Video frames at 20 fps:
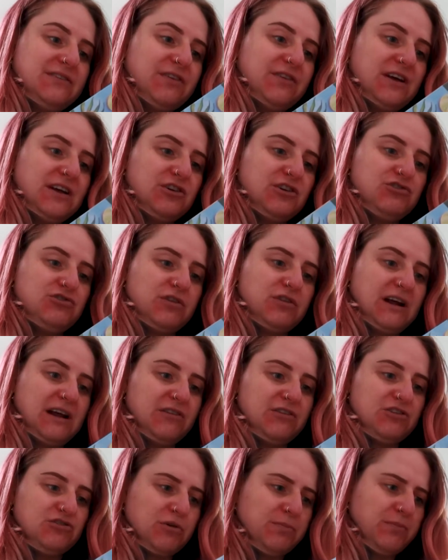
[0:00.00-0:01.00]
if I could try
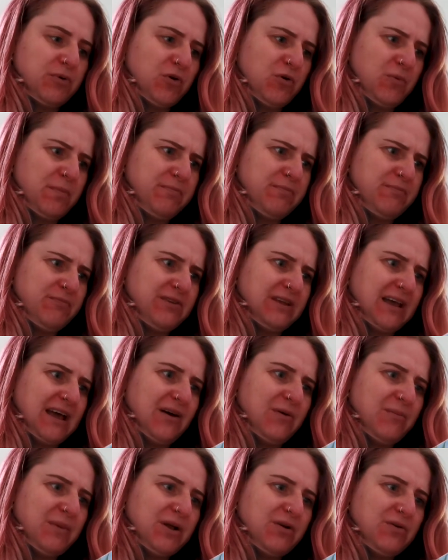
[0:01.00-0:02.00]
out the tropical
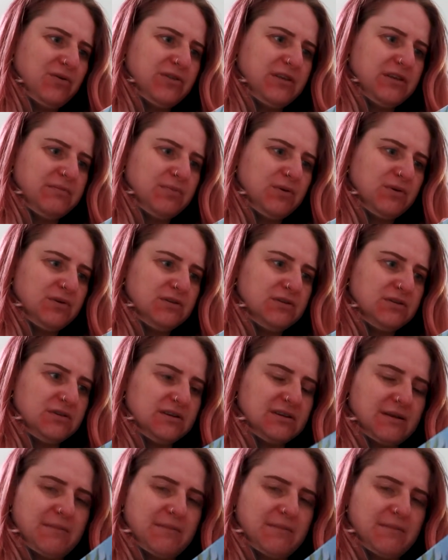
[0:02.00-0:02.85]
set. Oh my god, this box looks